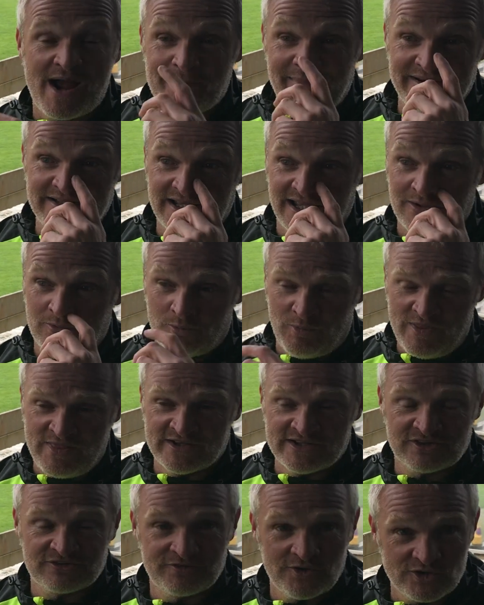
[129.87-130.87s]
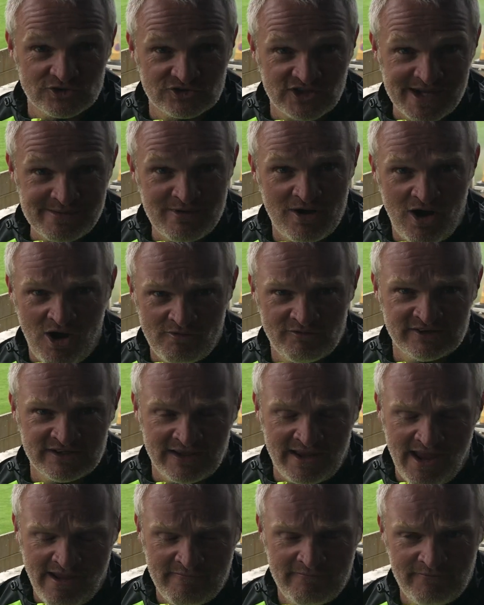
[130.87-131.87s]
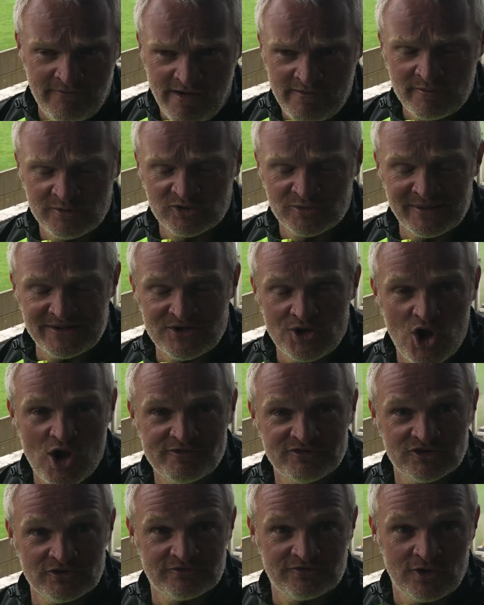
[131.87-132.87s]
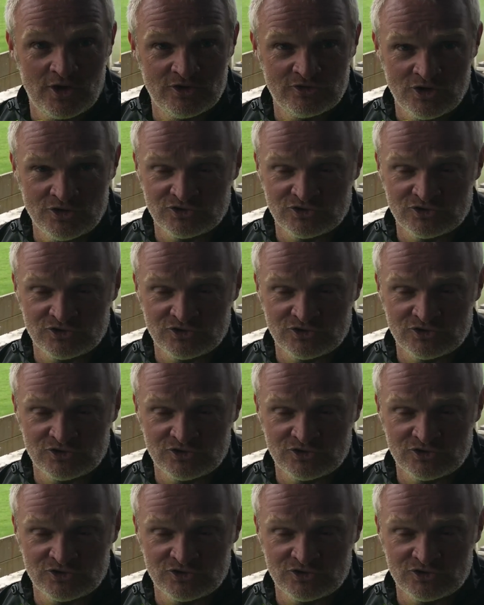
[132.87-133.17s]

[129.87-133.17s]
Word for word: I mean, like when the last first came up, obviously everyone was a bit nervous at,